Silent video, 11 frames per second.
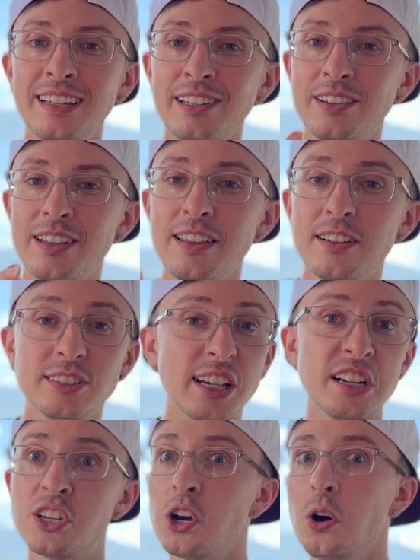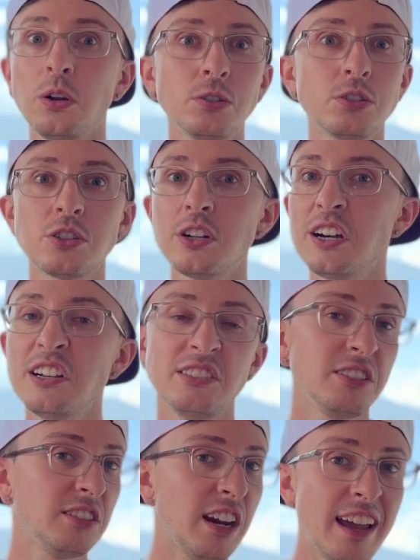You can either set it to ultra,
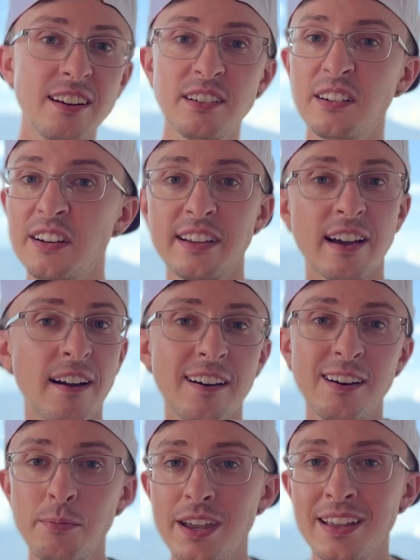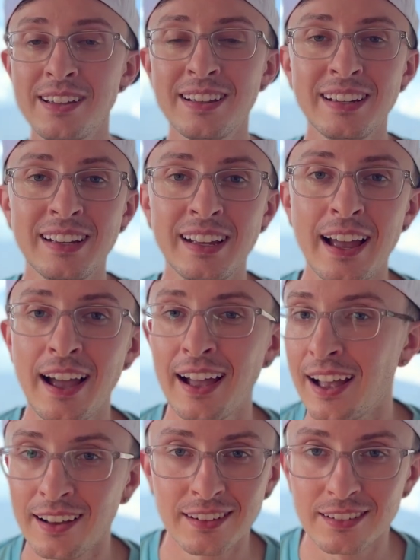standard, economy.
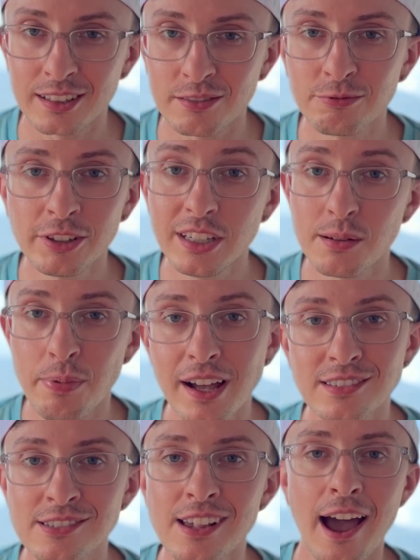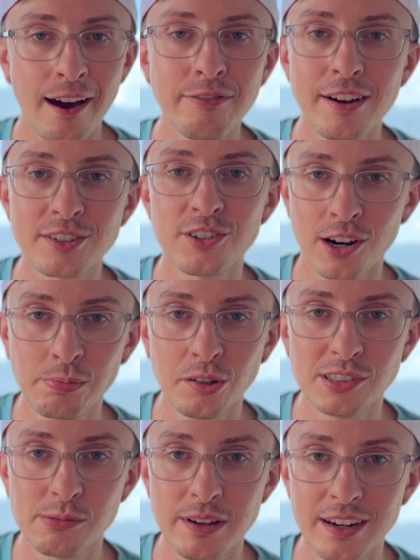Really depends how fast your
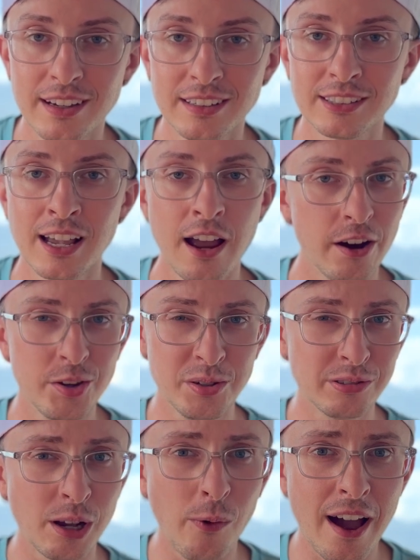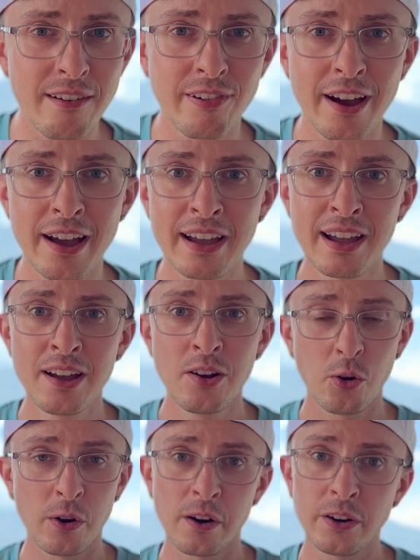upload speed is. Are you using Wi-Fi?
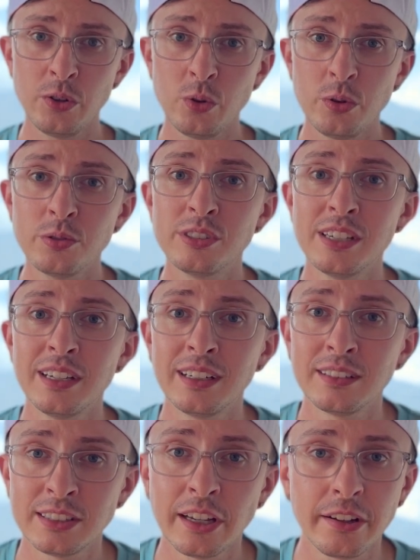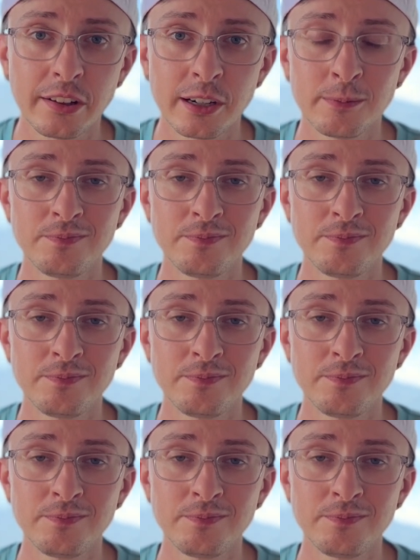or are you using cellular?